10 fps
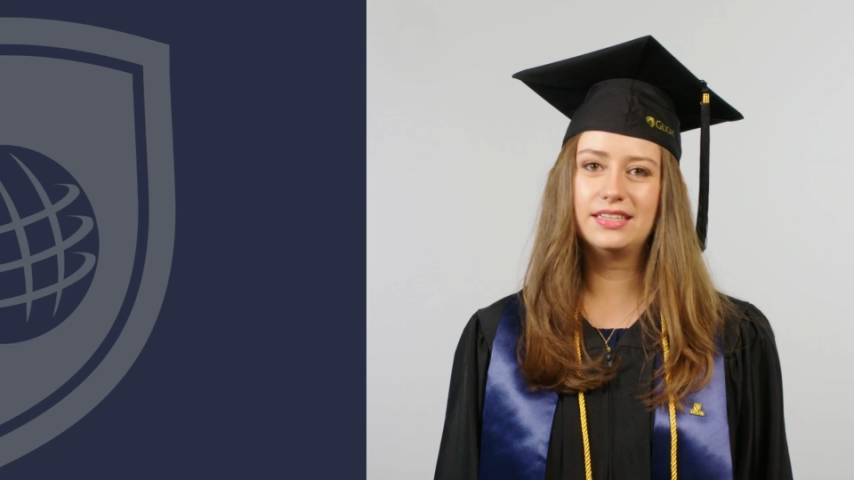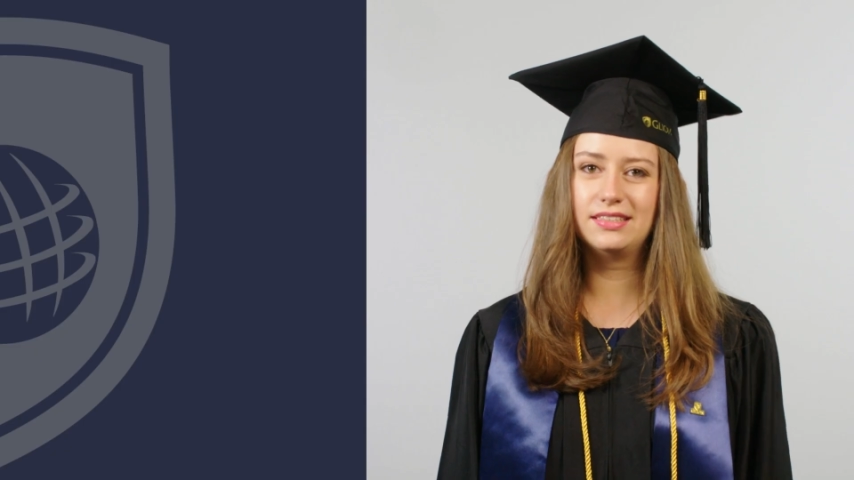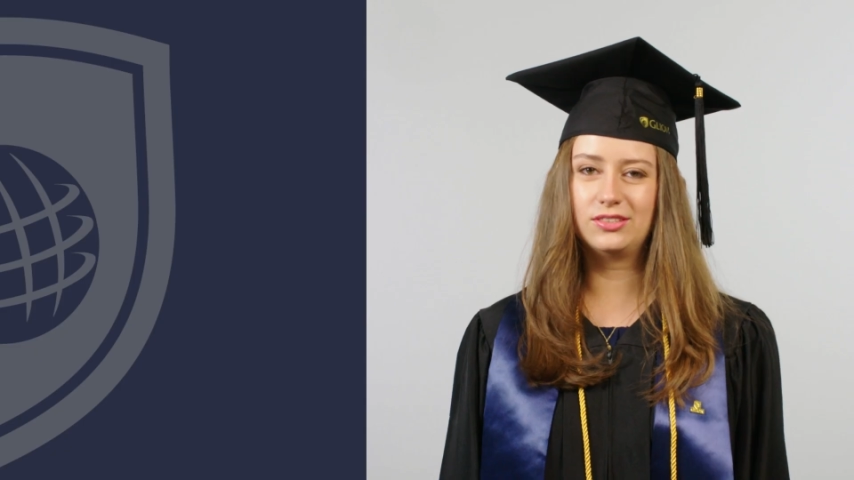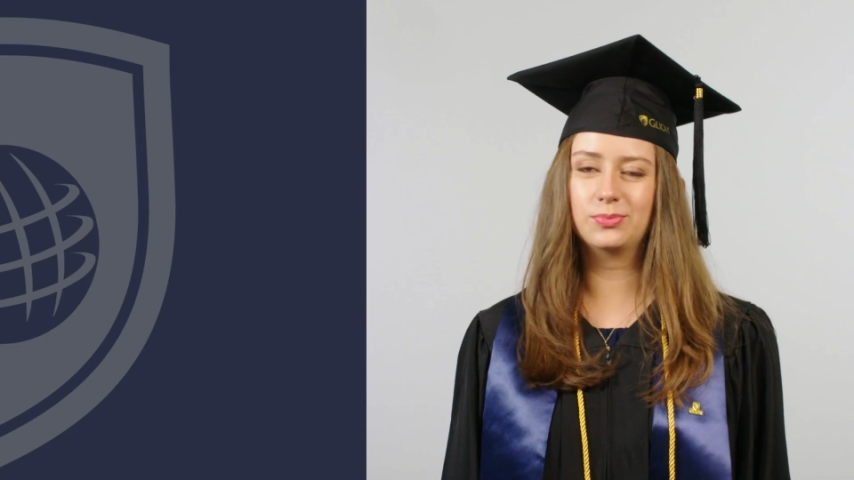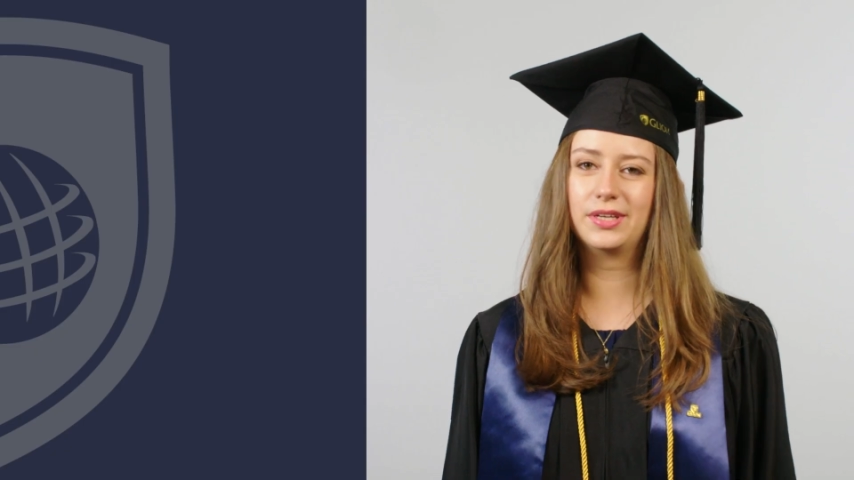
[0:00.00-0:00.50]

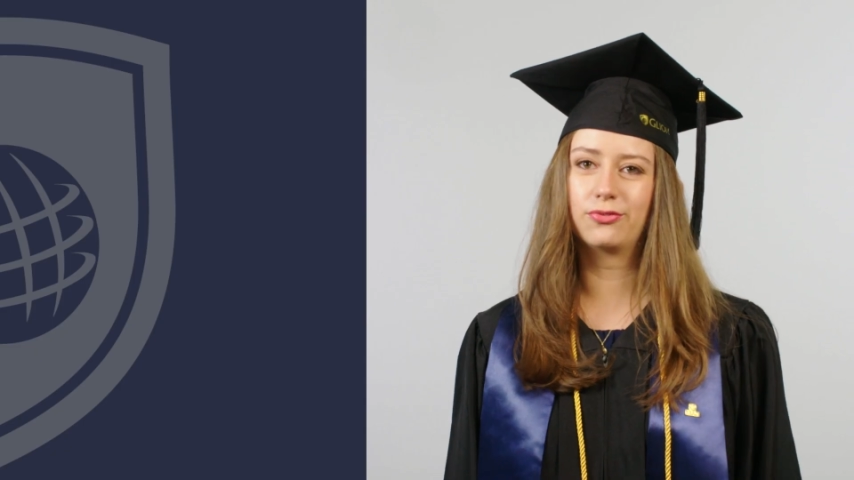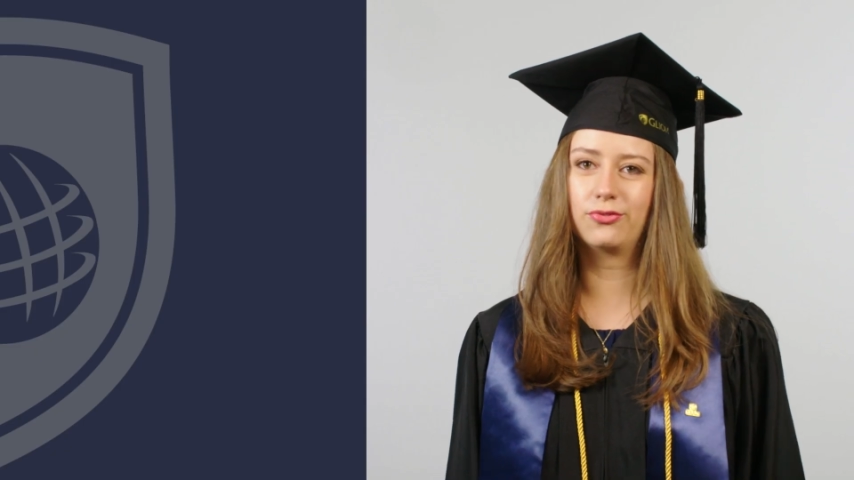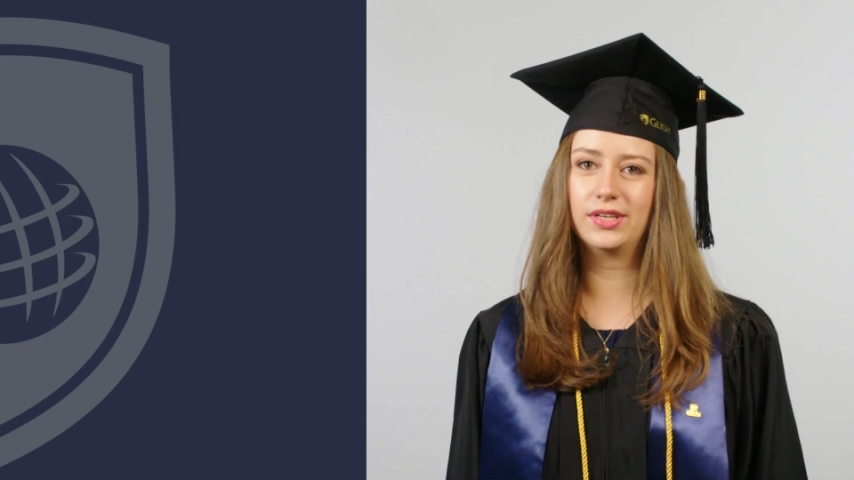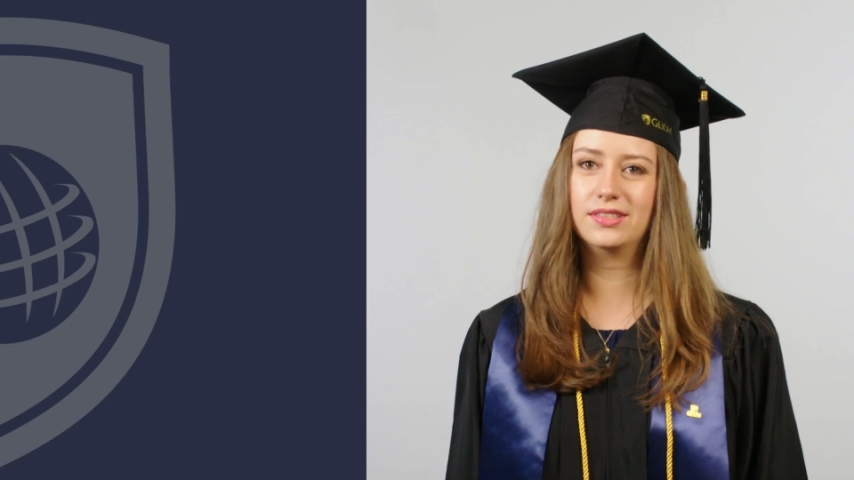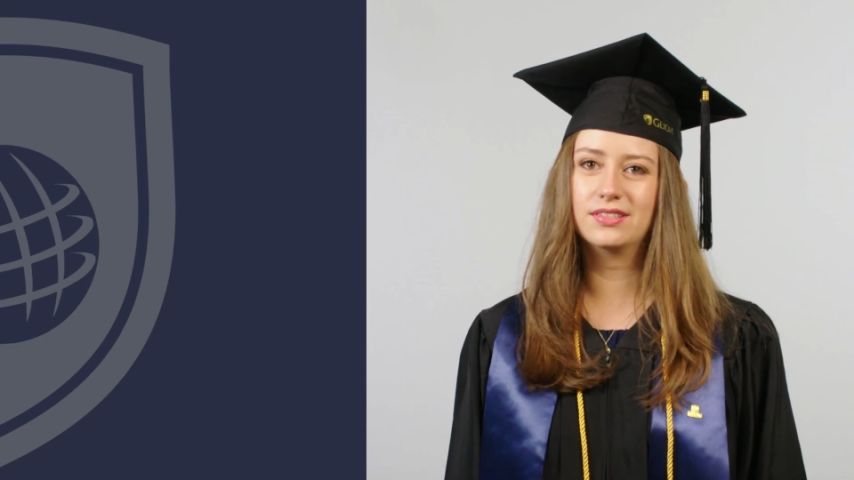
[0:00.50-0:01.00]
easy to make
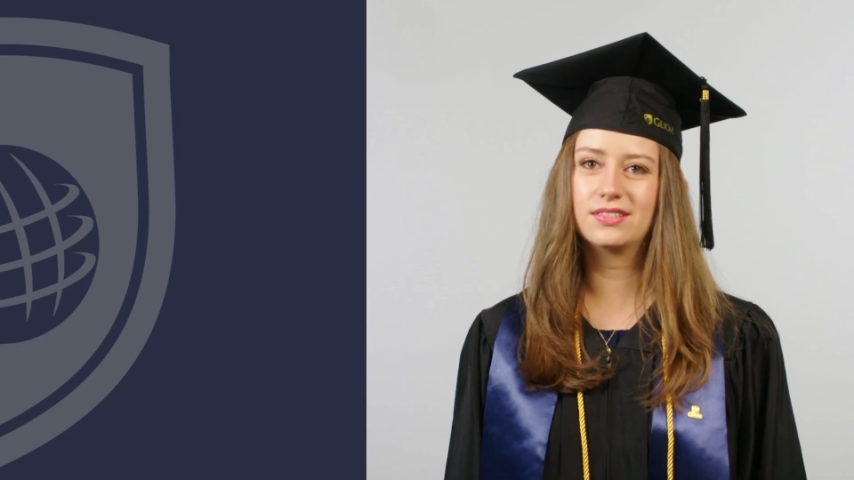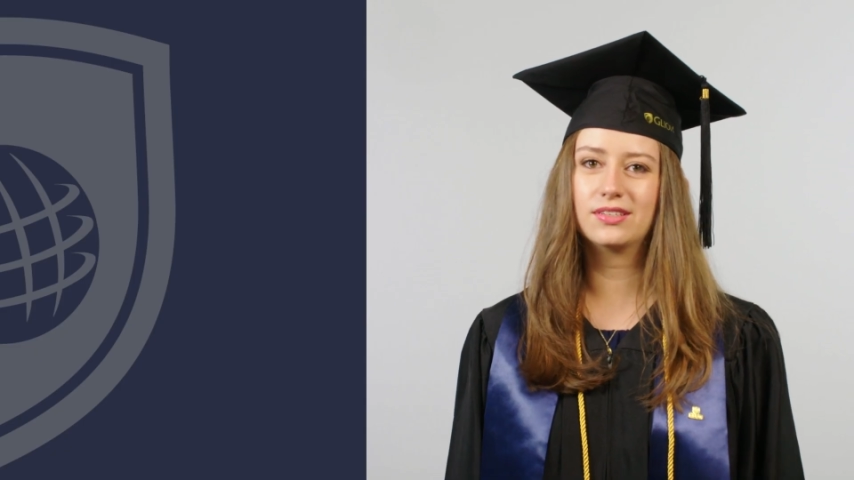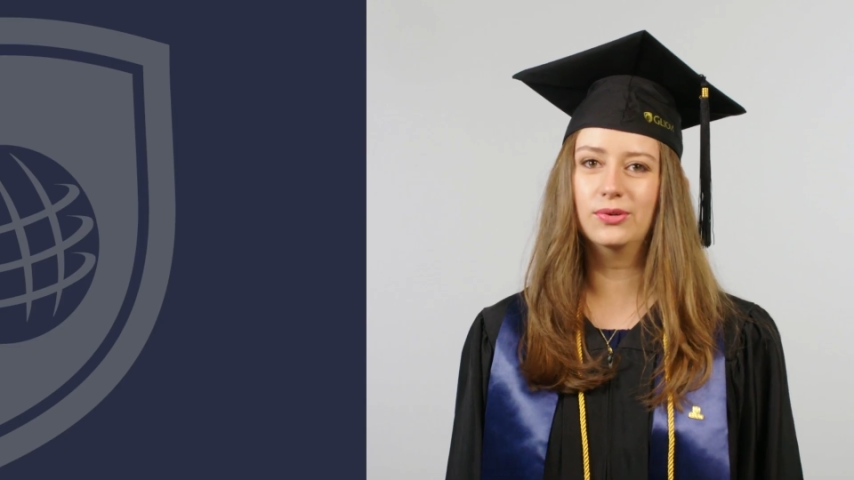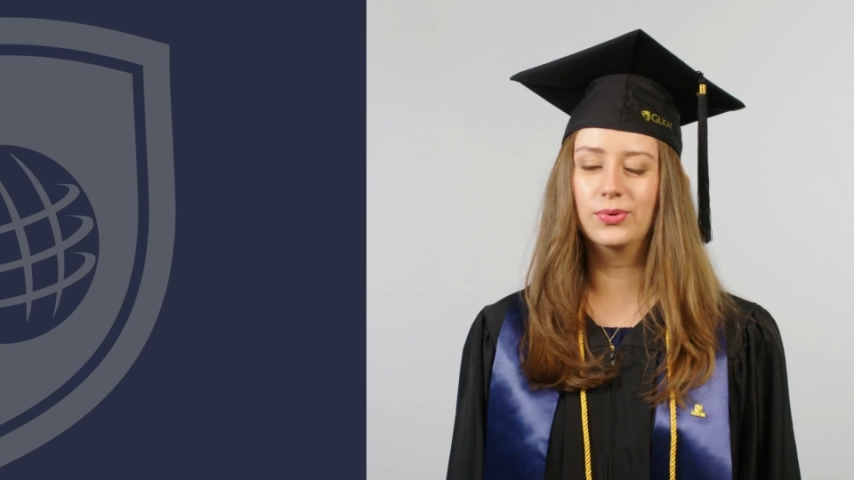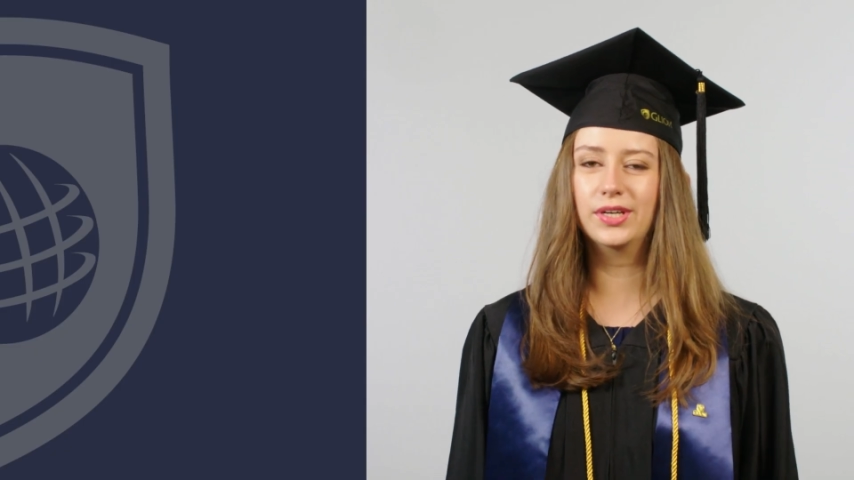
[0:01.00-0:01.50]

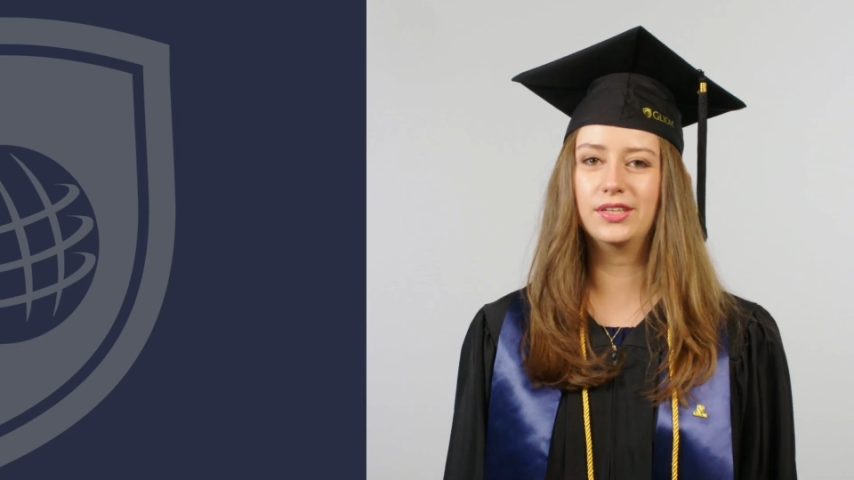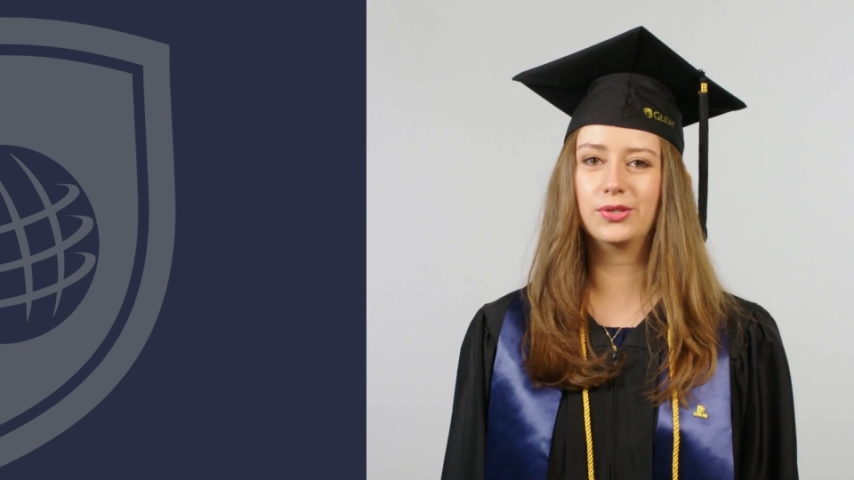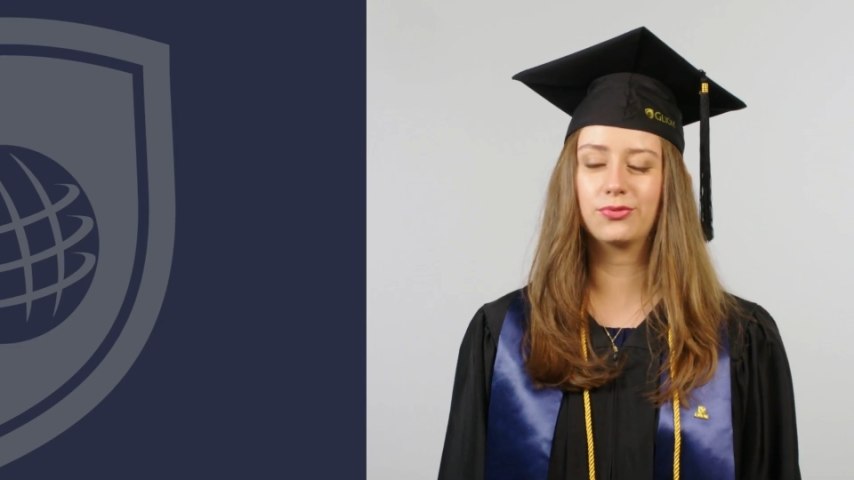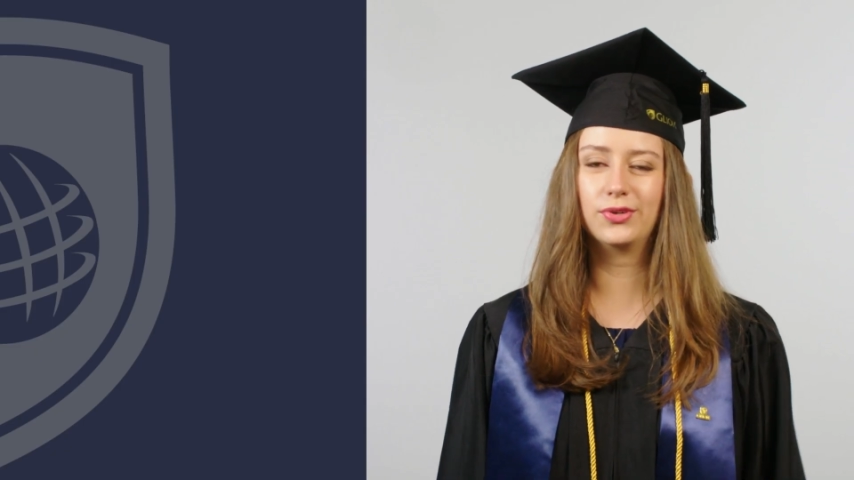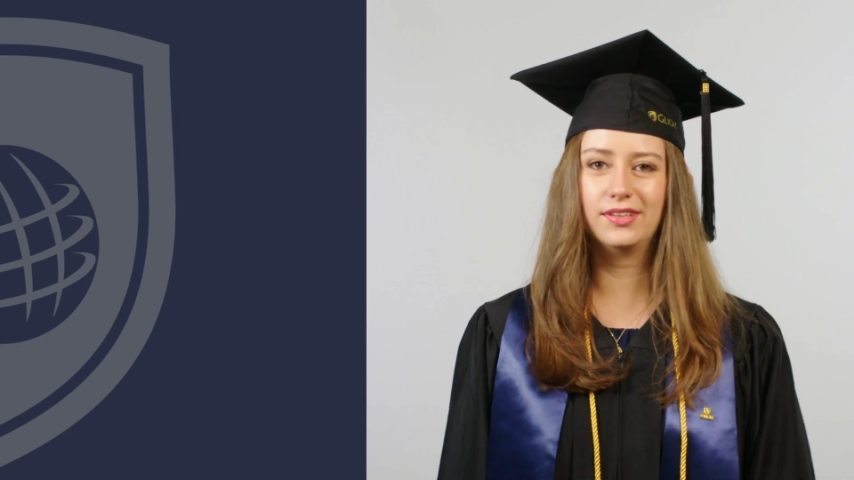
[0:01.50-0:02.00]
friends when
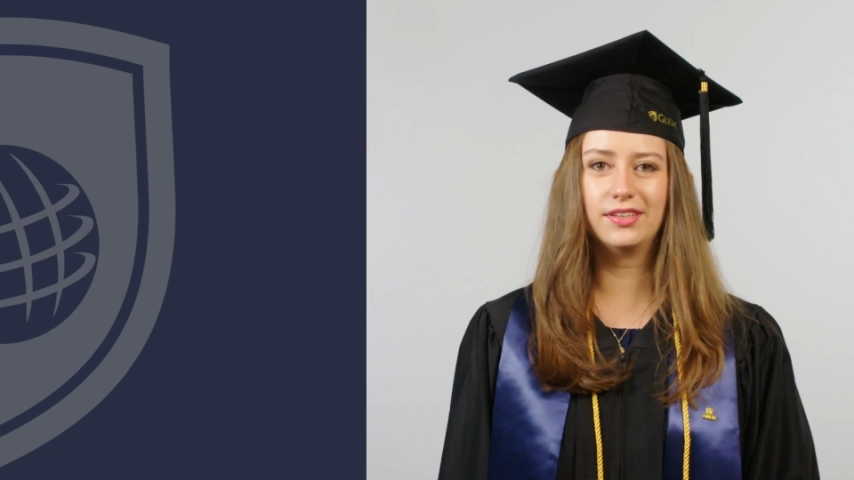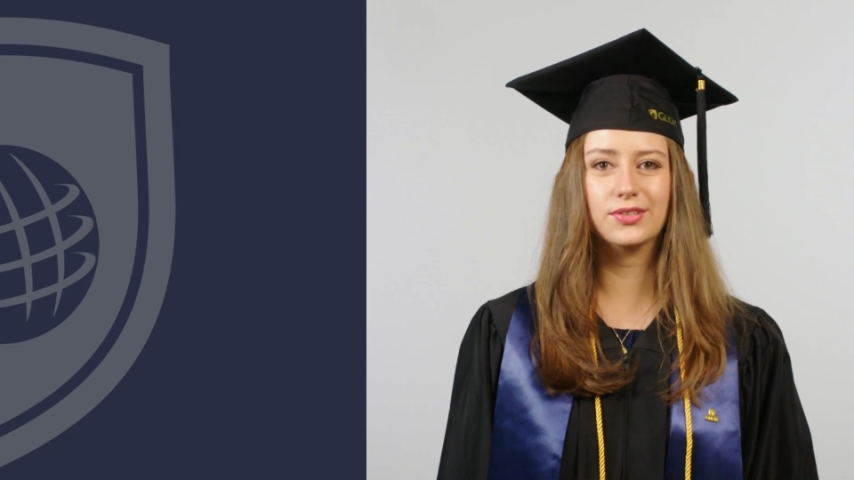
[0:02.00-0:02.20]
you're friendly